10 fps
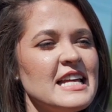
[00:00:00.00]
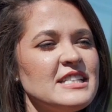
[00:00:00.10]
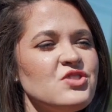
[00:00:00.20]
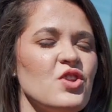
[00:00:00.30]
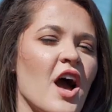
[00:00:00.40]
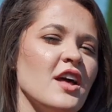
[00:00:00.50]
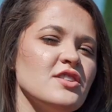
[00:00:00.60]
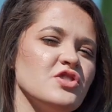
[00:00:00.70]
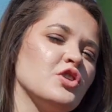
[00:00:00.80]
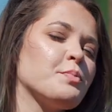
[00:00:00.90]
it's not
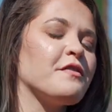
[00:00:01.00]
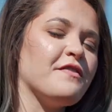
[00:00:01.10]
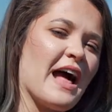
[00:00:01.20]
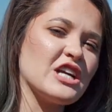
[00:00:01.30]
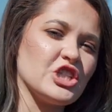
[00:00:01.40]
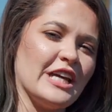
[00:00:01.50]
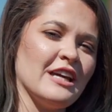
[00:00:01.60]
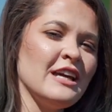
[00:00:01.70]
super flashy.